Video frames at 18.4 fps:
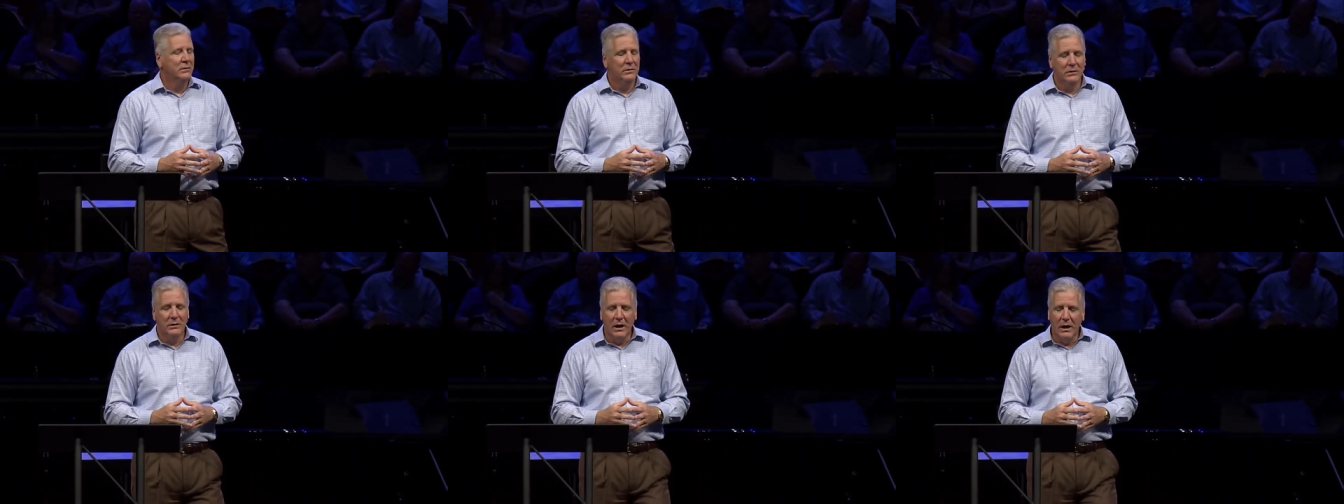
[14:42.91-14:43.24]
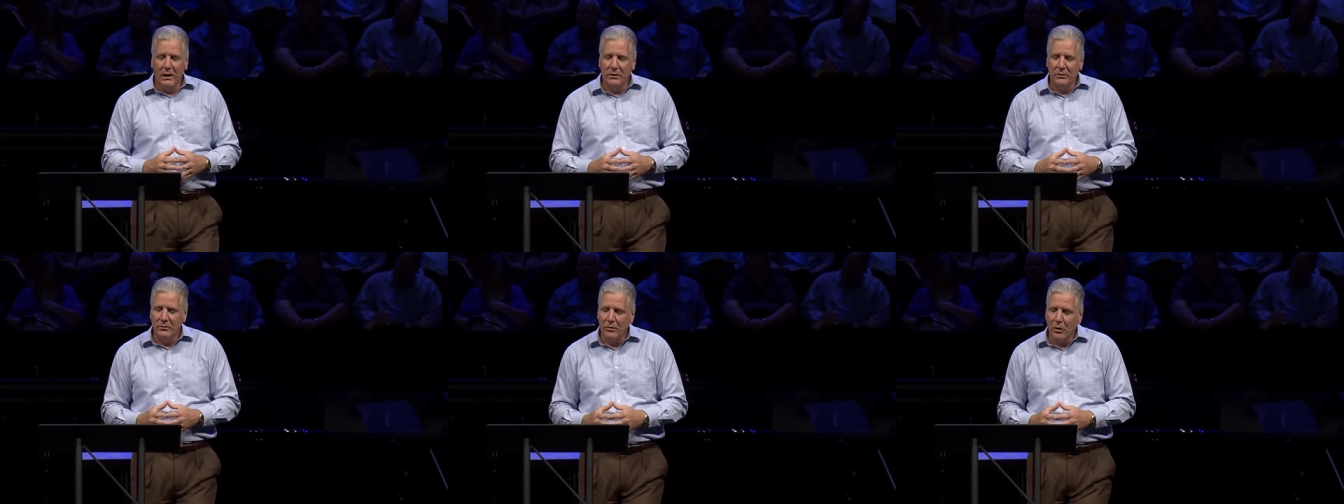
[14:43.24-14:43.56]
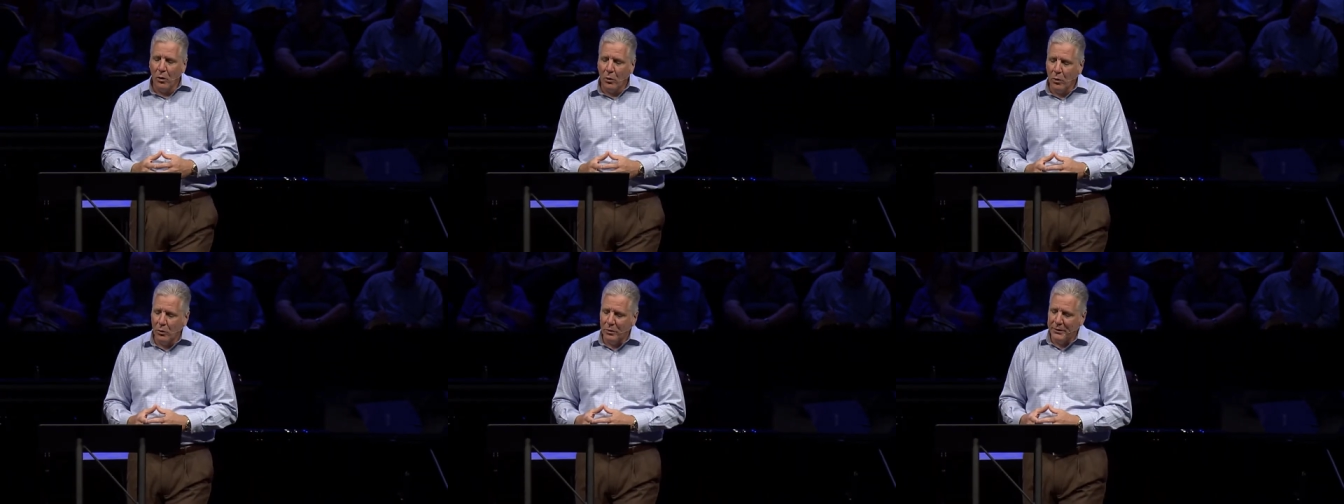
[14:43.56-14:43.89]
God
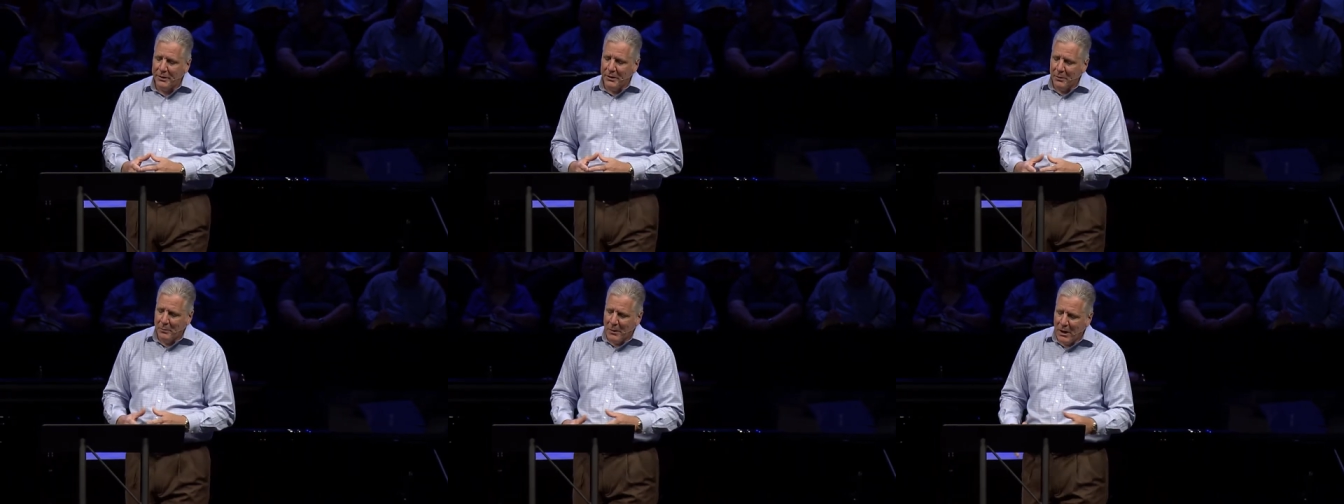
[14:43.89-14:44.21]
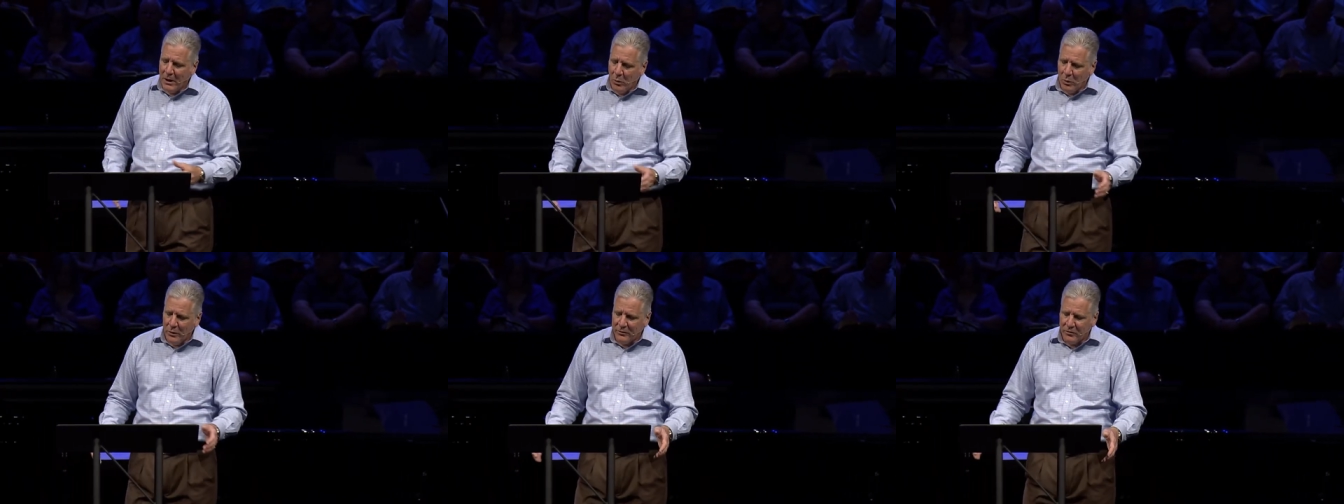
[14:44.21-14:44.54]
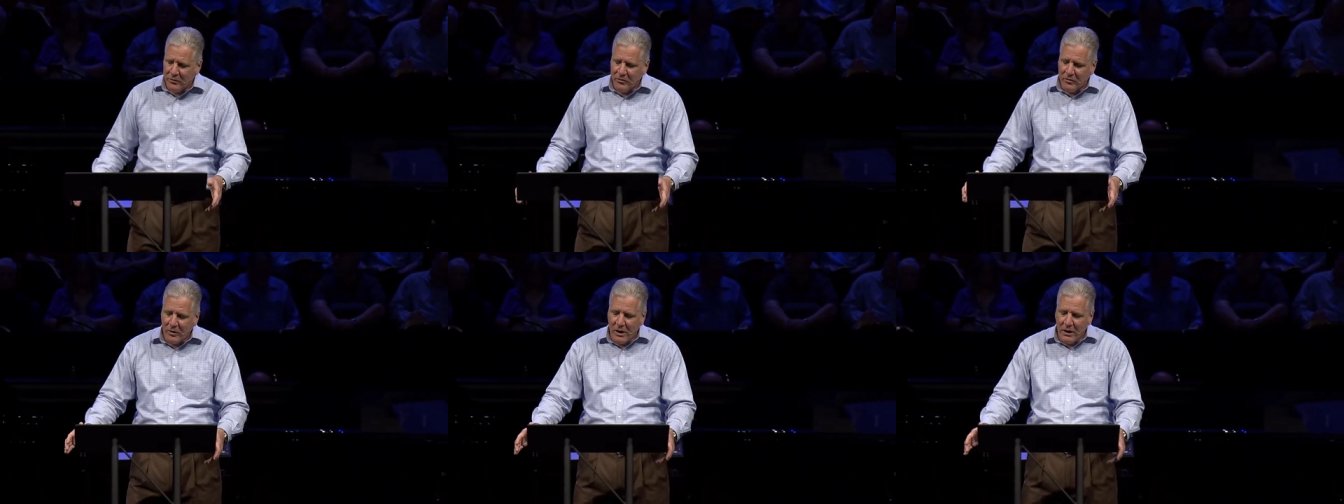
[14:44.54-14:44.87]
told Nehemiah what to
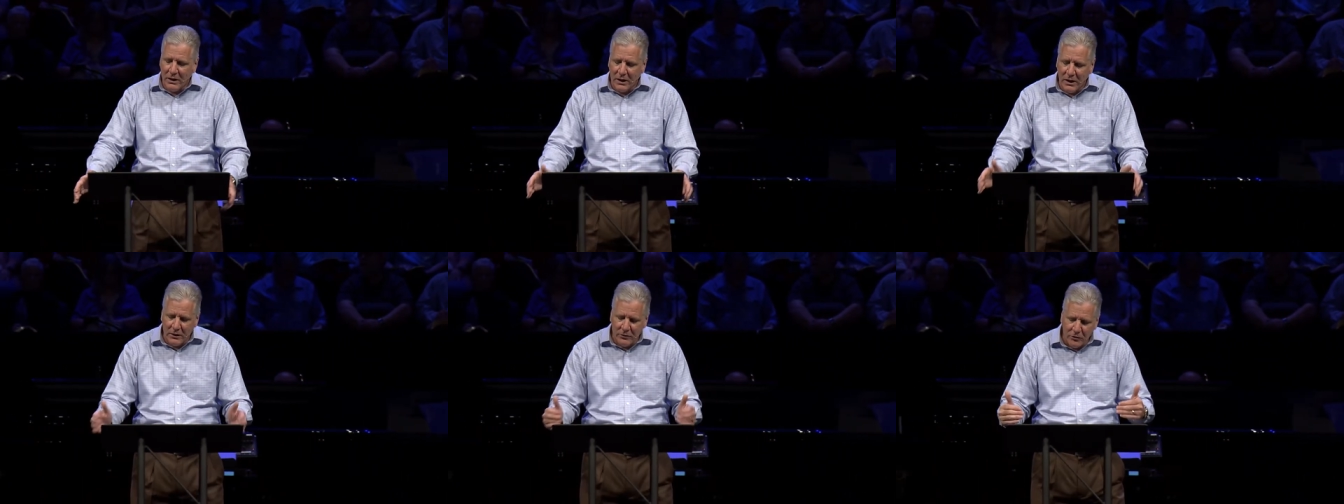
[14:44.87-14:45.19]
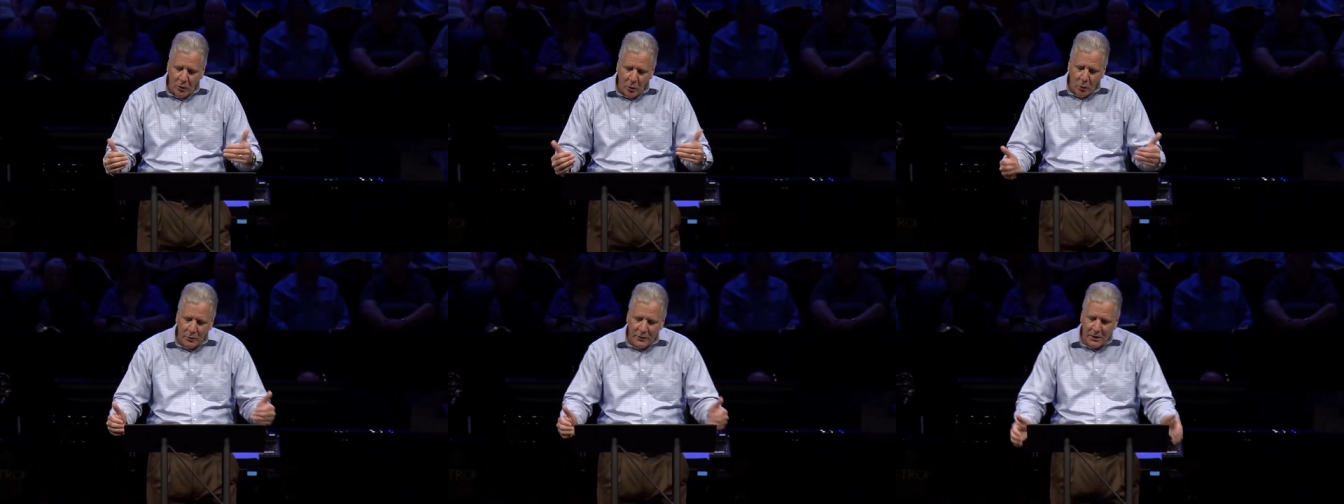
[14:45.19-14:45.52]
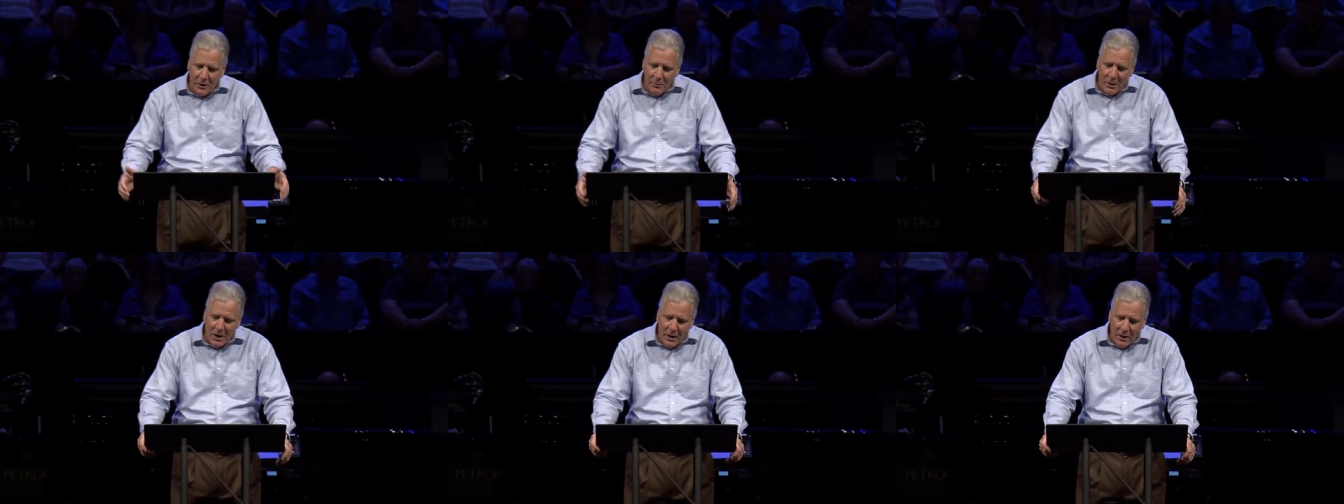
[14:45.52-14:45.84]
say, God told
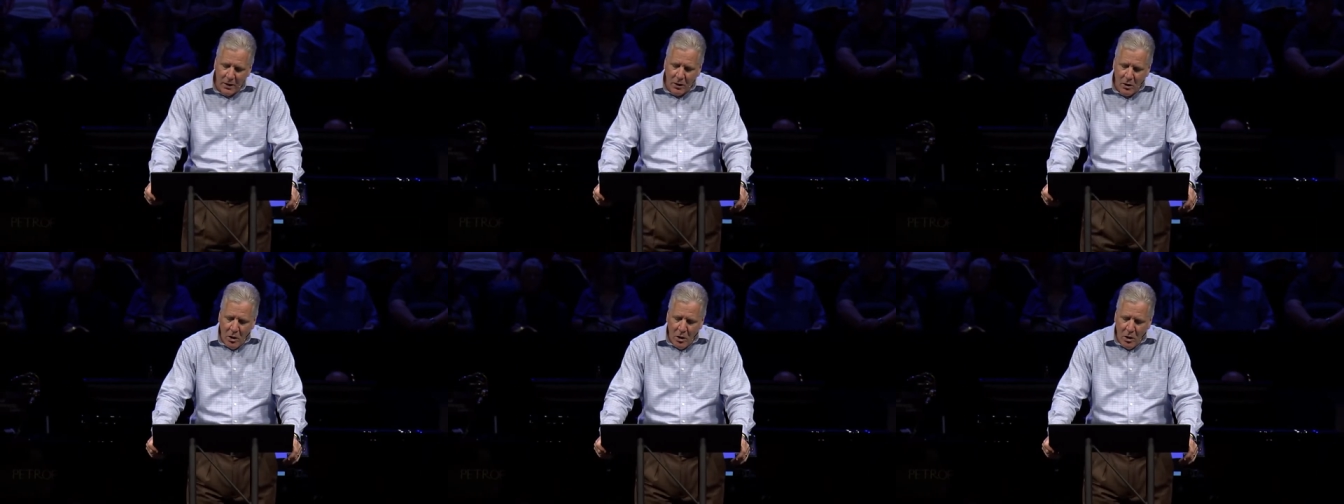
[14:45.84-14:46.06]
Nehemiah